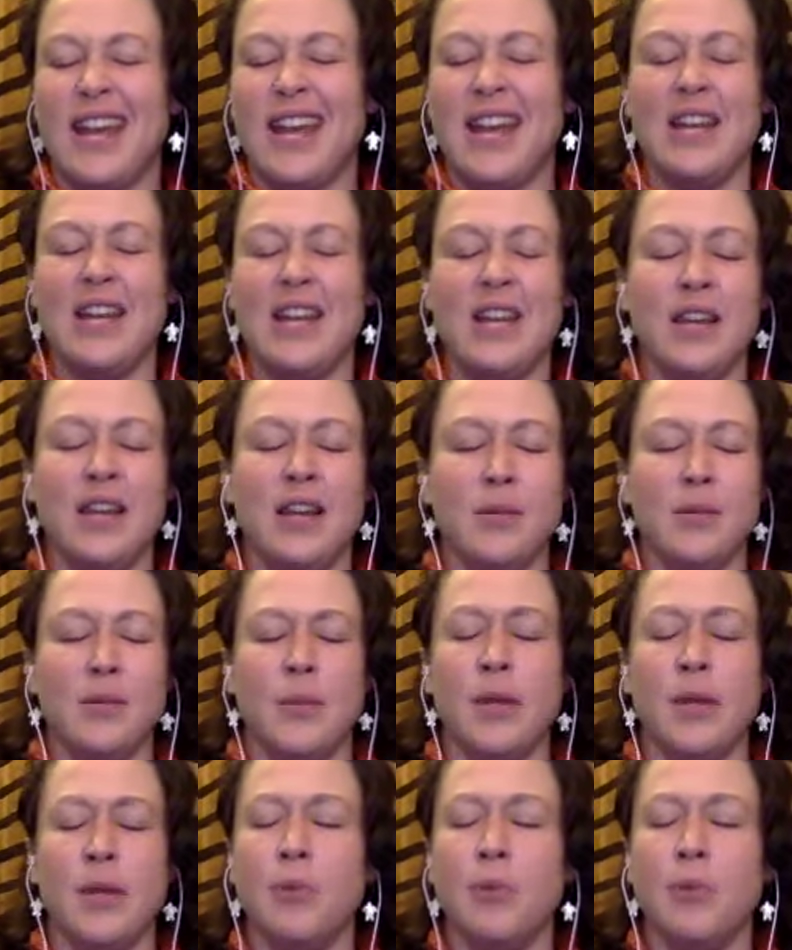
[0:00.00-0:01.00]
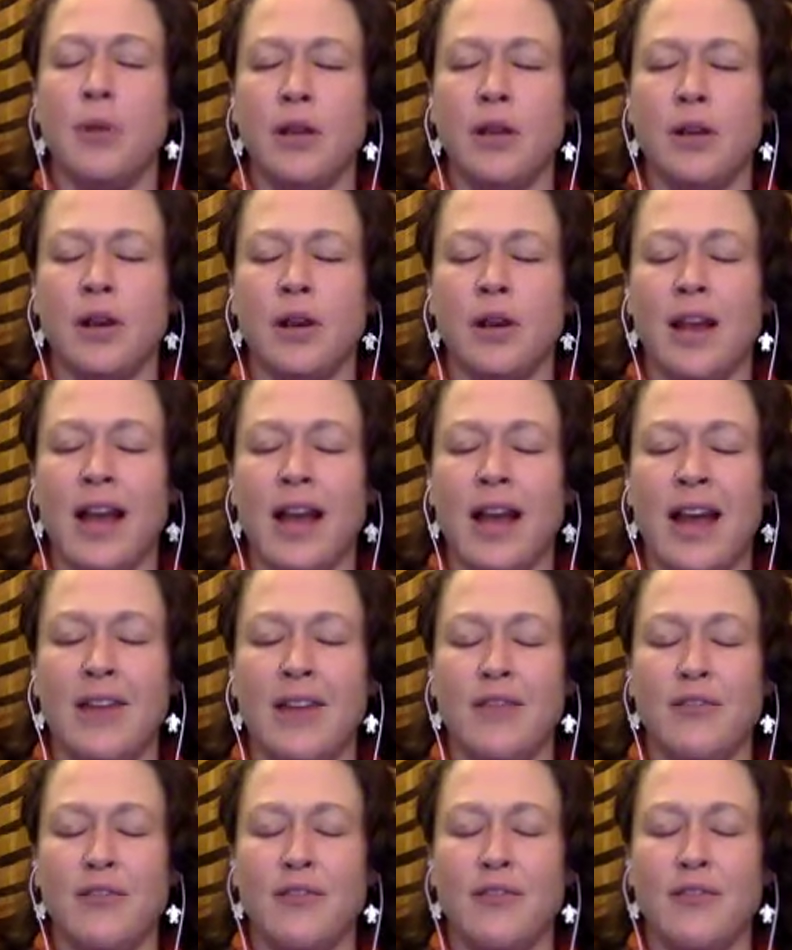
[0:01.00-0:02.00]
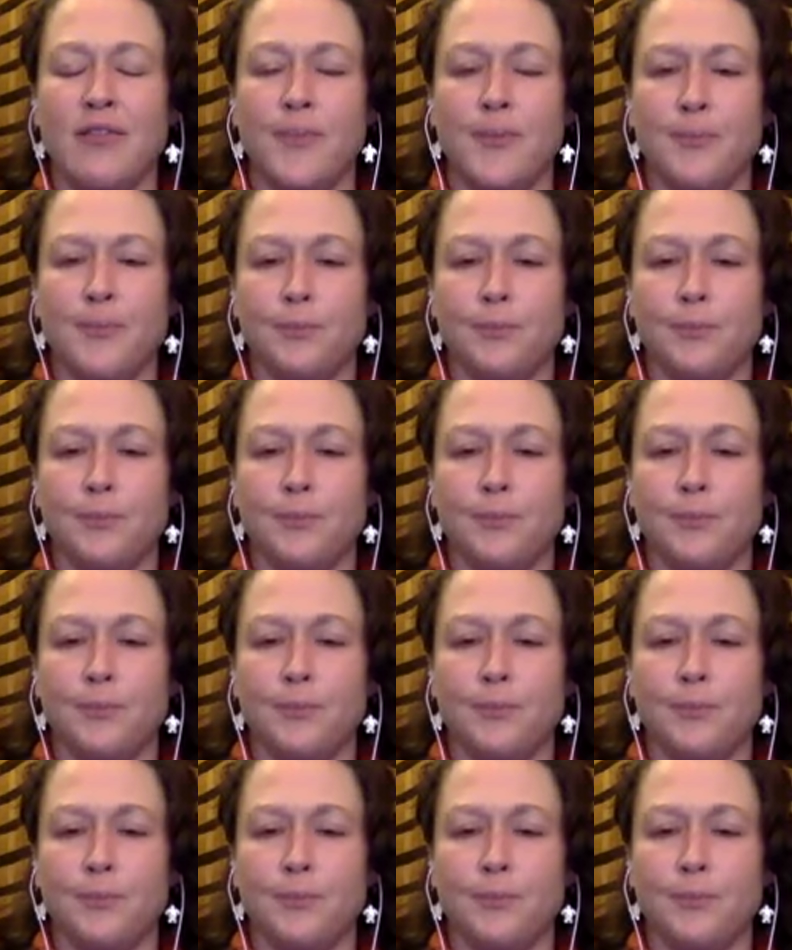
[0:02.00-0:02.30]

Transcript: any people in your life,